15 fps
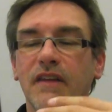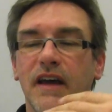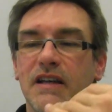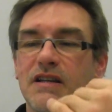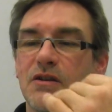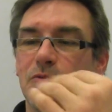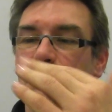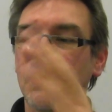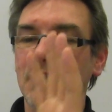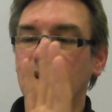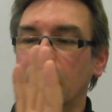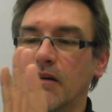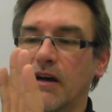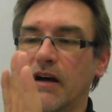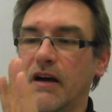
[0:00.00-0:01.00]
and you
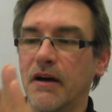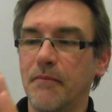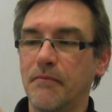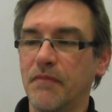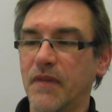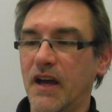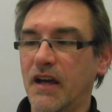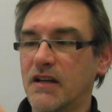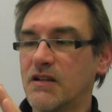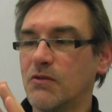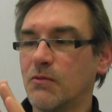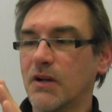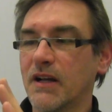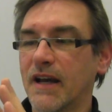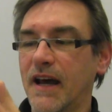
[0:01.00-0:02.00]
will
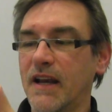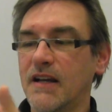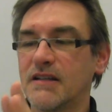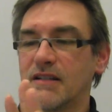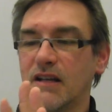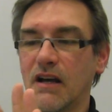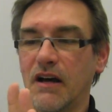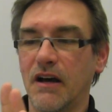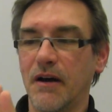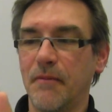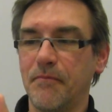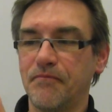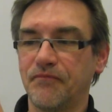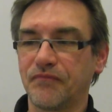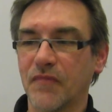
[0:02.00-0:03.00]
get it
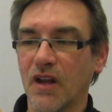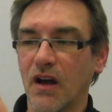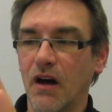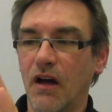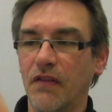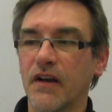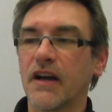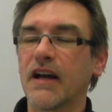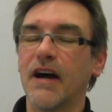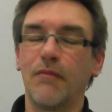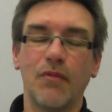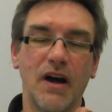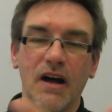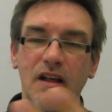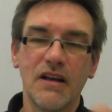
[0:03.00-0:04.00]
on the
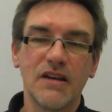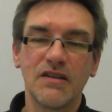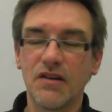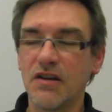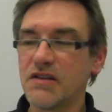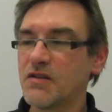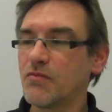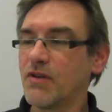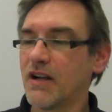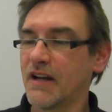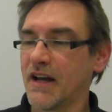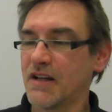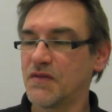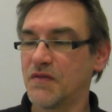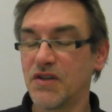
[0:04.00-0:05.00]
camera. So it's a real
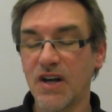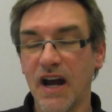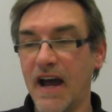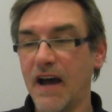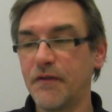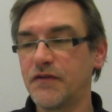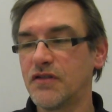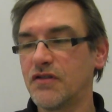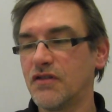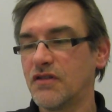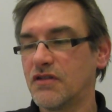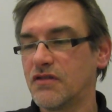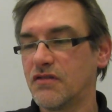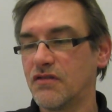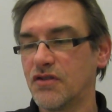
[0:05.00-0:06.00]
nice feature. I have
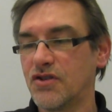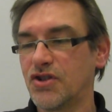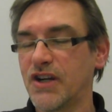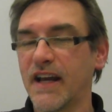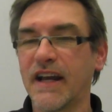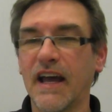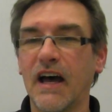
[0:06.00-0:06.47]
to check